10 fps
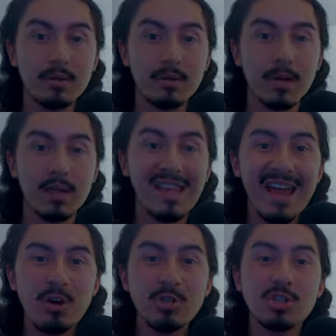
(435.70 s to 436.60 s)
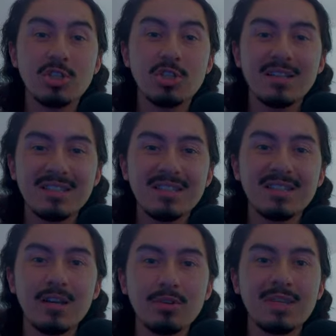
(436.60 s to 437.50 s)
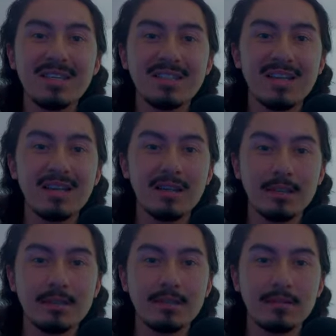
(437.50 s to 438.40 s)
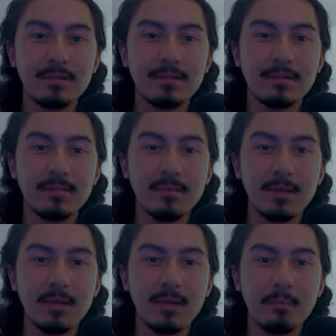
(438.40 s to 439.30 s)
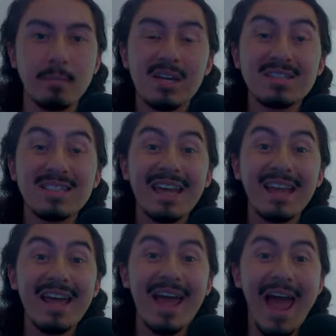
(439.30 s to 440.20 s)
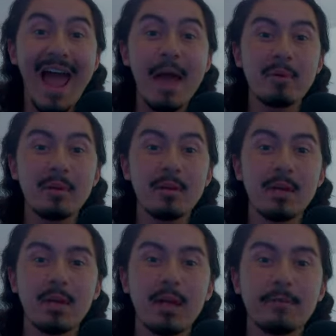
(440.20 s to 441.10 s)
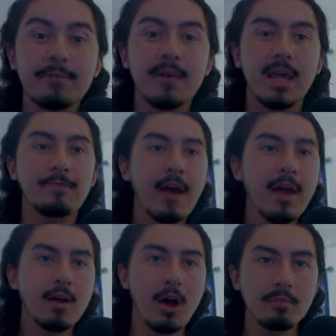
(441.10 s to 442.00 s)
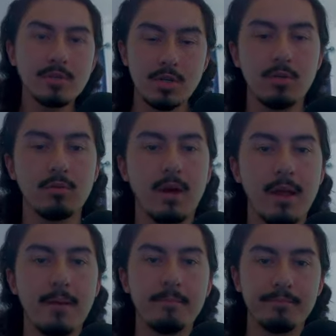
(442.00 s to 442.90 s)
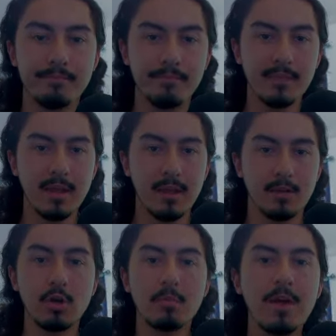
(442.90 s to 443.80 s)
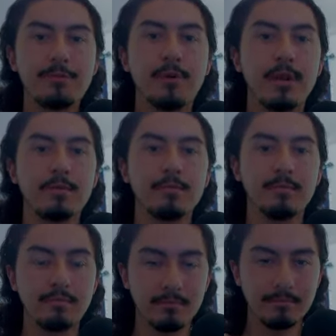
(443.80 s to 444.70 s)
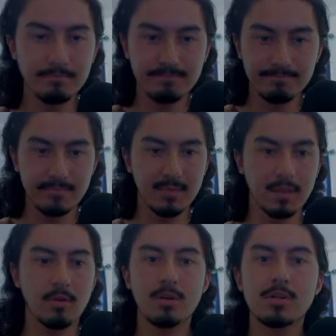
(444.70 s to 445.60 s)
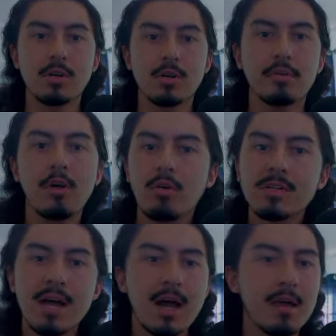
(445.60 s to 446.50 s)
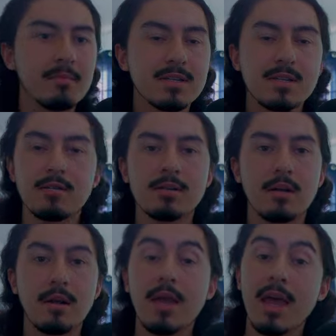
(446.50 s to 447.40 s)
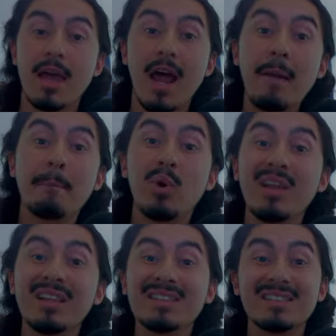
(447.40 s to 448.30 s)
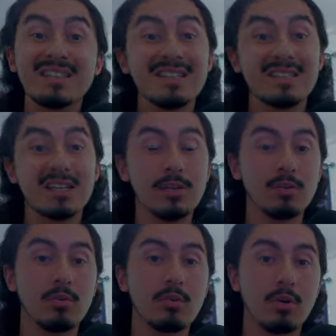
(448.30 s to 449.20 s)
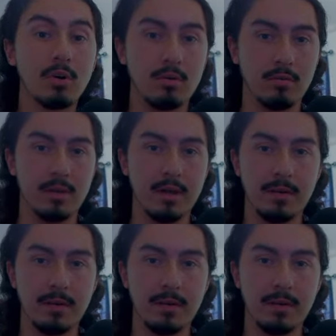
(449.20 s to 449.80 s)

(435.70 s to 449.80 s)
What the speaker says: they are just as guilty as he is because they let it happen. If I come to you, right, and you're my friend, known each other for a long time, et cetera, et cetera, and I bring this 16-year-old girl over there,